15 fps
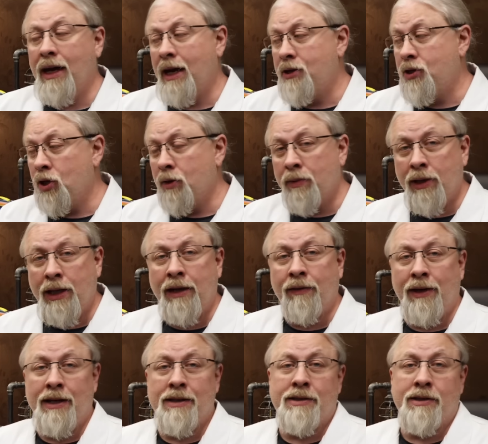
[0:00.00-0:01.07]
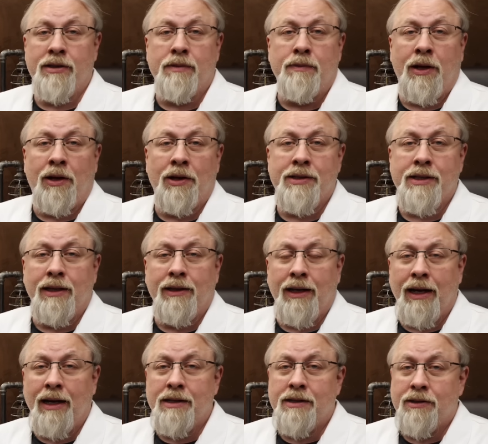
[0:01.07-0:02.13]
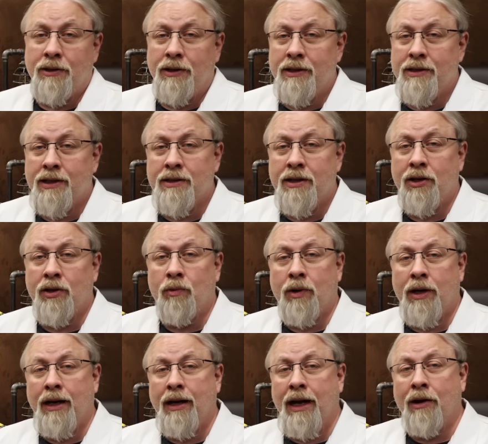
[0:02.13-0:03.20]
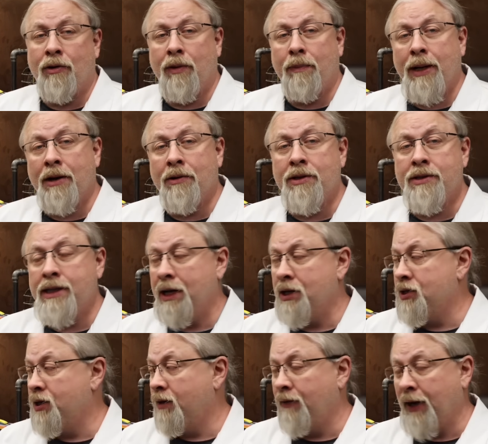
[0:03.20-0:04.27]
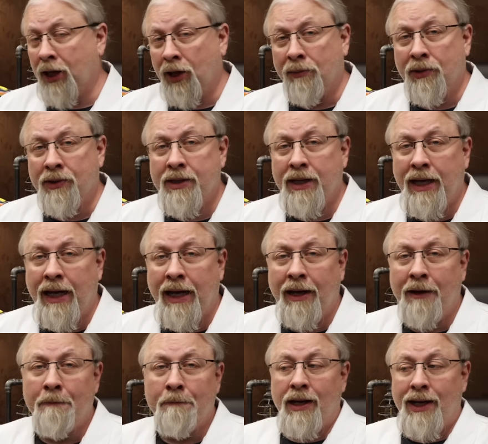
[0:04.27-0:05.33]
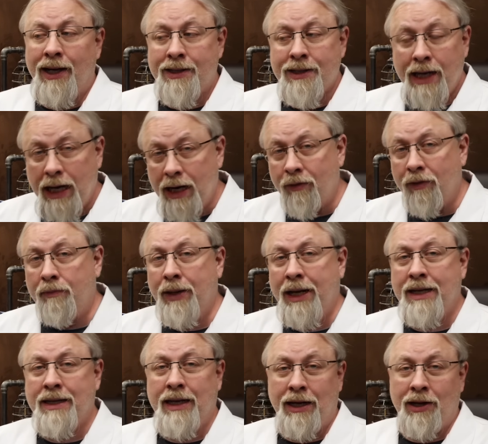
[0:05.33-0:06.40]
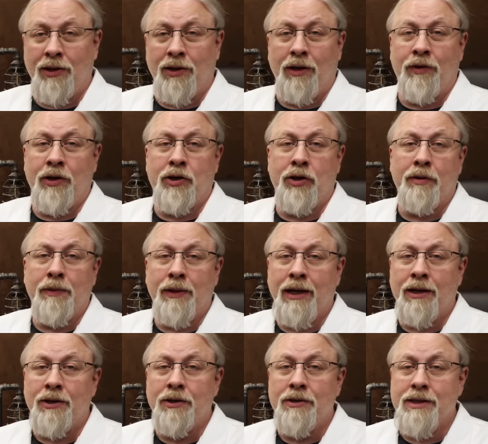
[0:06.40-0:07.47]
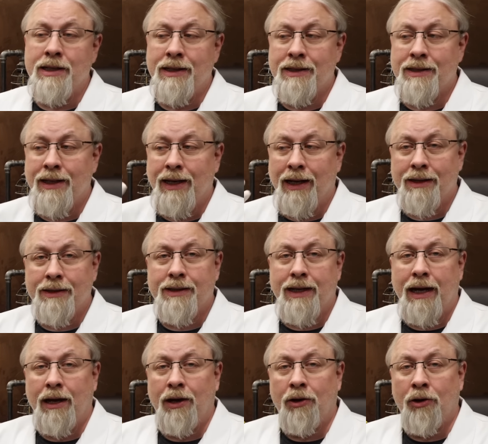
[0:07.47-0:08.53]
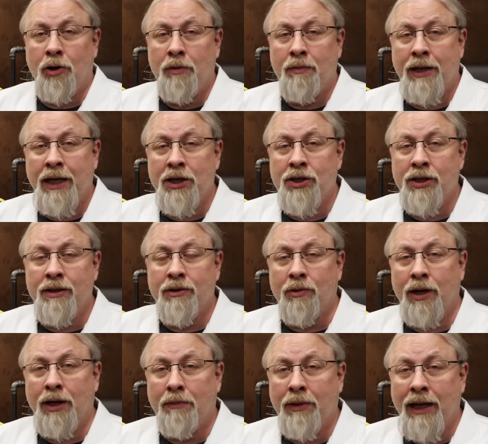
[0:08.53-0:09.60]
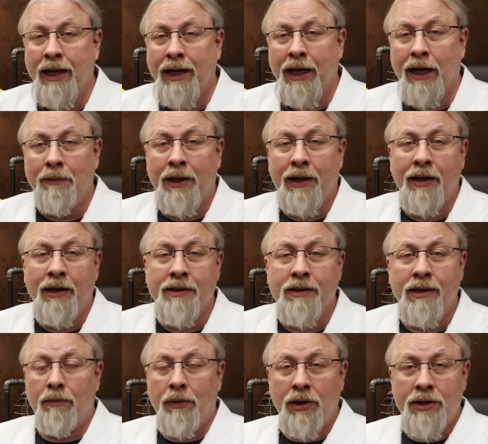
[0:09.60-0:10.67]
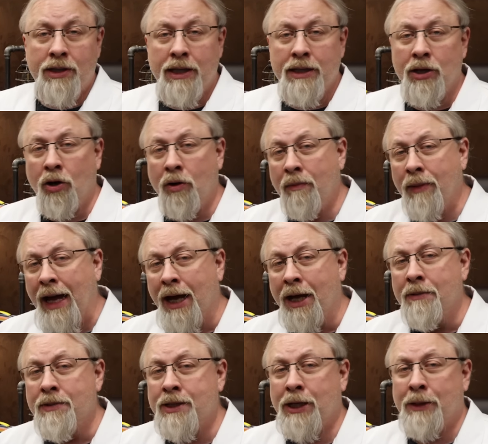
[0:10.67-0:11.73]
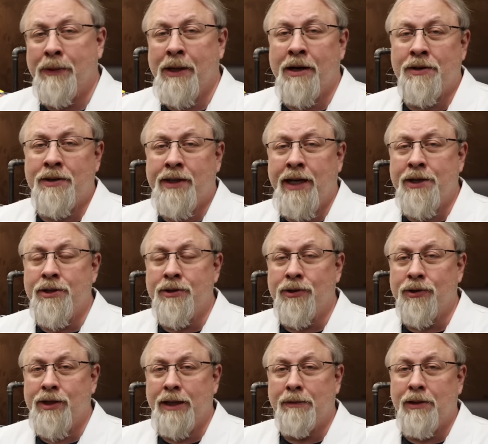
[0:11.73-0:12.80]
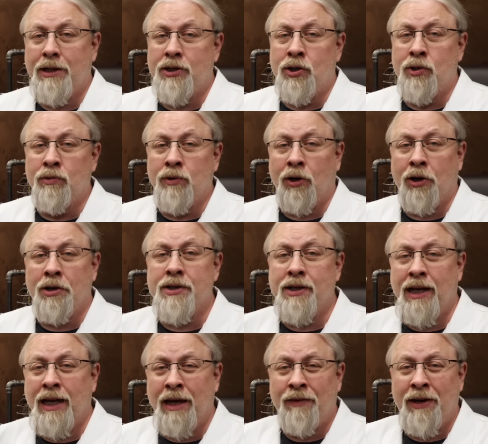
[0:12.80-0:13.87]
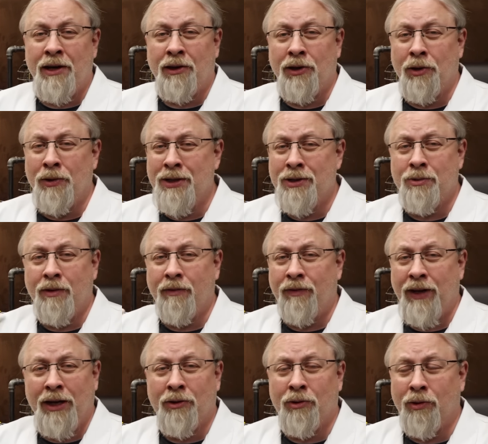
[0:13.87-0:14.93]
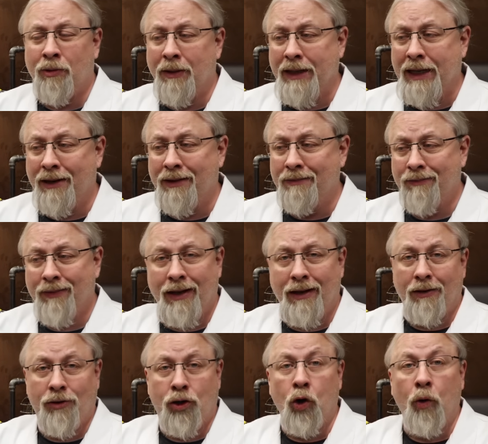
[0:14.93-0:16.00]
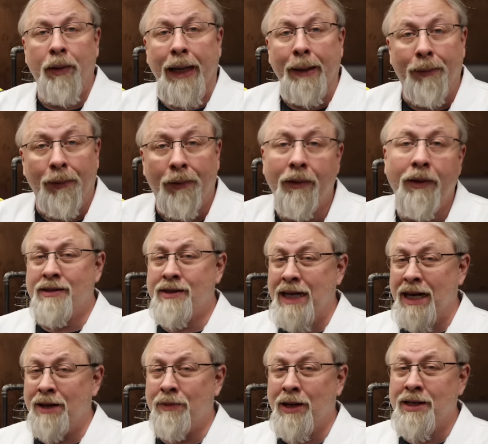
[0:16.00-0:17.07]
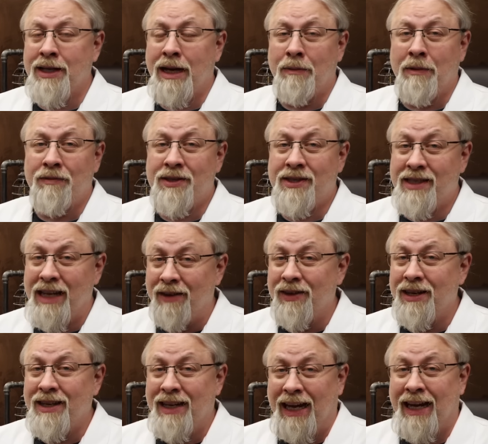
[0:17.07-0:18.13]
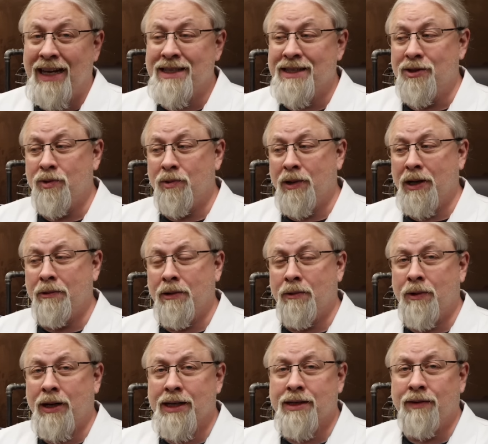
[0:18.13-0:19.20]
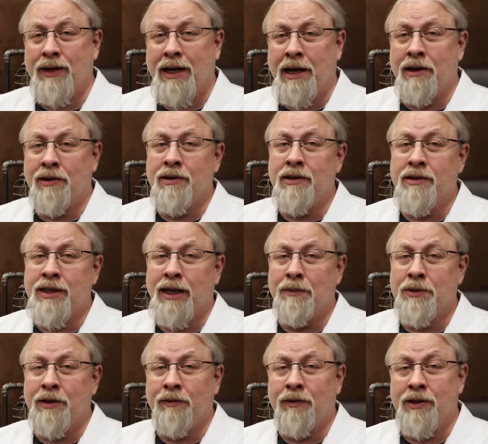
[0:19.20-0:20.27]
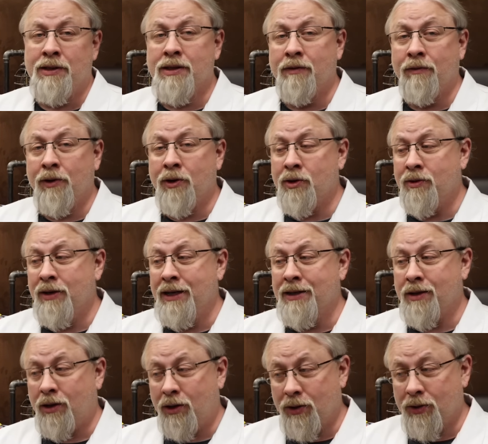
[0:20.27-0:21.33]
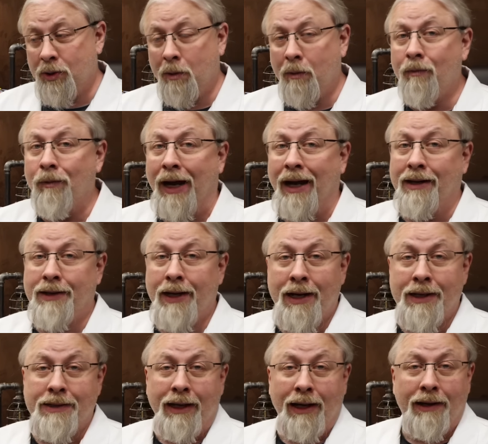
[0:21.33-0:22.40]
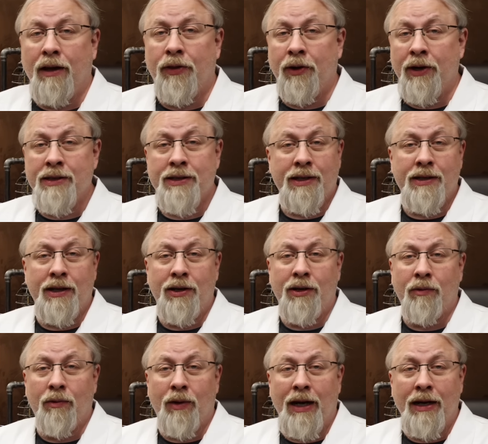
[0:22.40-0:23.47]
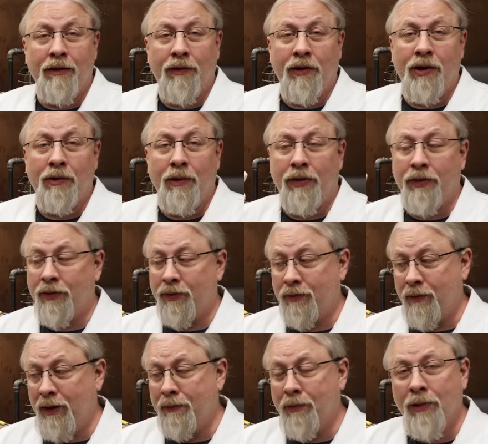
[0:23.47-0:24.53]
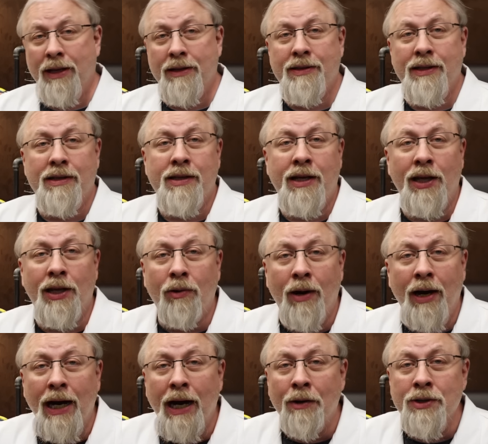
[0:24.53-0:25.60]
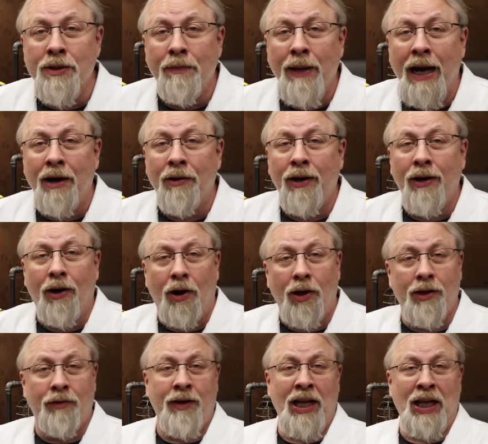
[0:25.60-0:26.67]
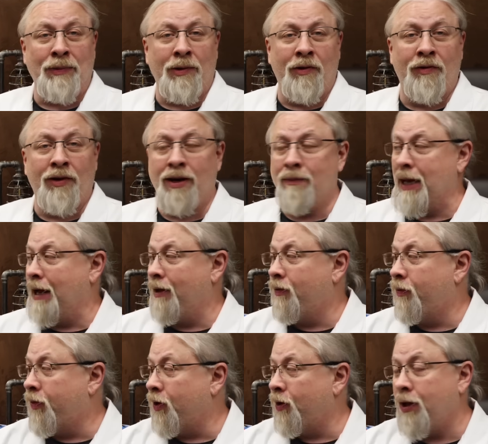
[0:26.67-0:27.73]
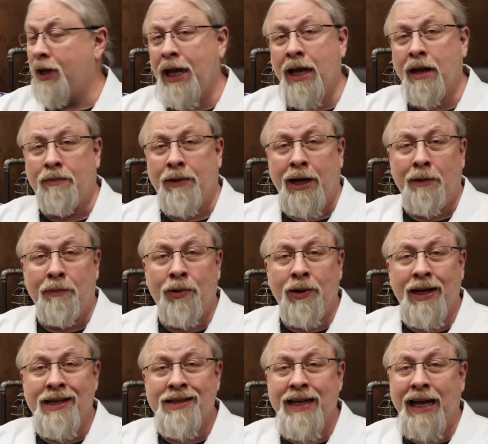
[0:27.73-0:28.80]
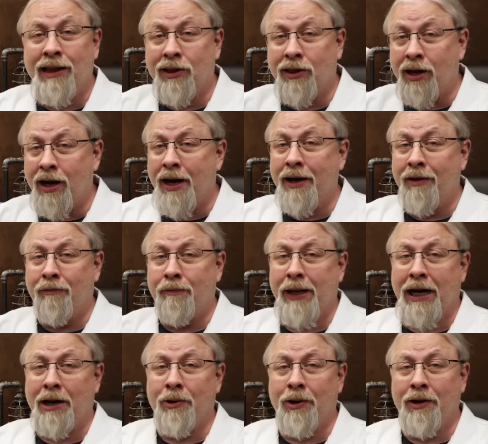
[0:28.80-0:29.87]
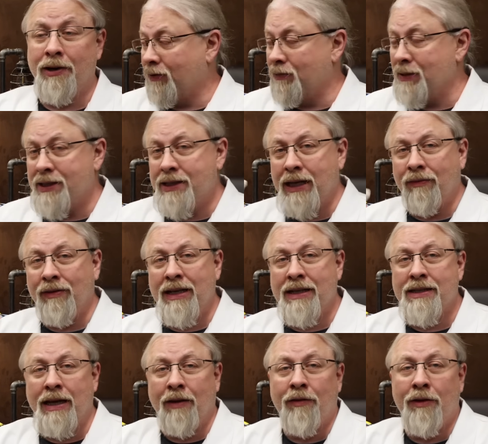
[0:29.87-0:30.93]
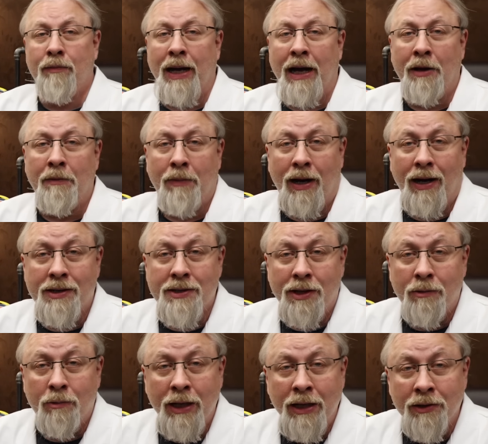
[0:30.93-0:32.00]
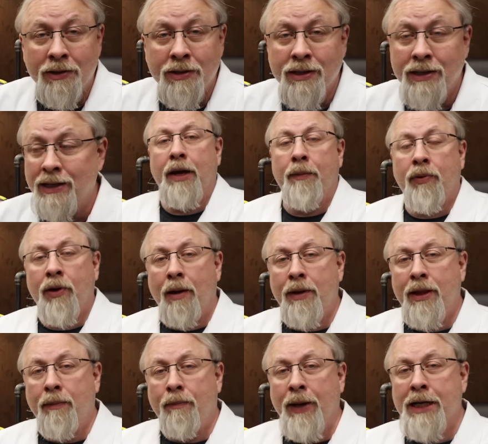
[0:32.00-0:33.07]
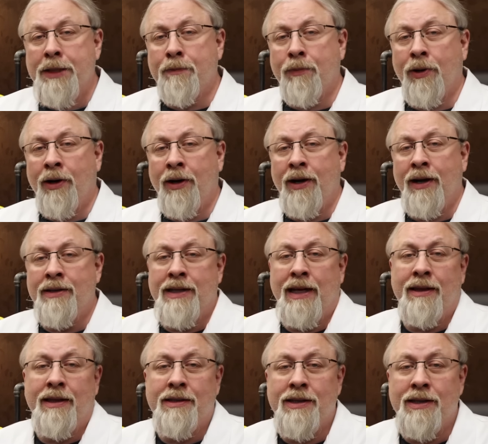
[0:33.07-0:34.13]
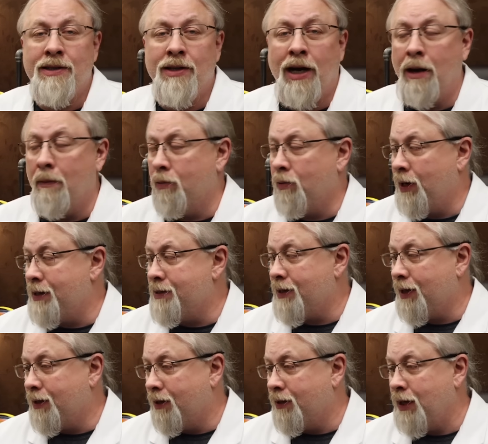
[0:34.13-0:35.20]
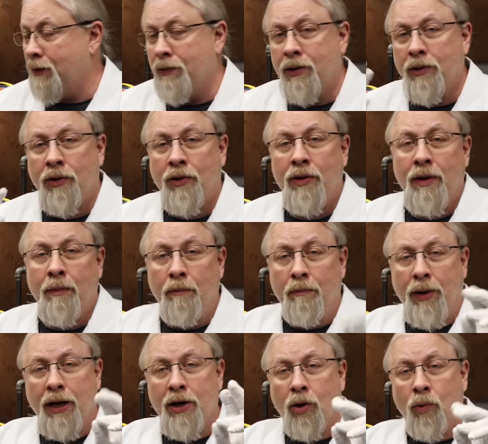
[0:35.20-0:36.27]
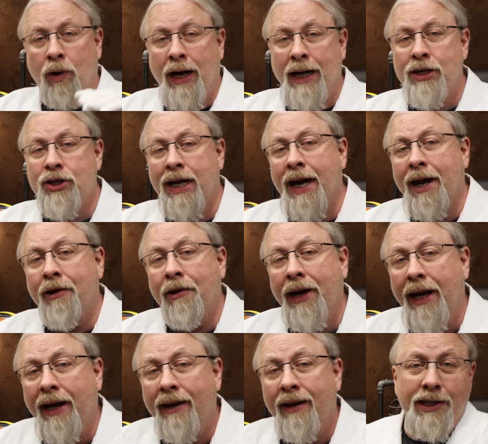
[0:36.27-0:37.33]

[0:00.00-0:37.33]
And I do believe it is the smallest and lightest 3600 watt hour power station available today. And that's kind of a big deal if you do plan on using this thing outside of your home kitchen during a blackout because most of these home backup style power stations are simply too large and heavy to load into a vehicle without two people. The standby time of 7 days and 21 watts of idle consumption for this inverter is also fantastic. A 3600 watt inverter with 3.6 kilowatt hours of battery, all available from a 30 amp output, is a lot of power from a 77 pound box on wheels. And probably the best part is that this is not priced like the typical buck watt jackery.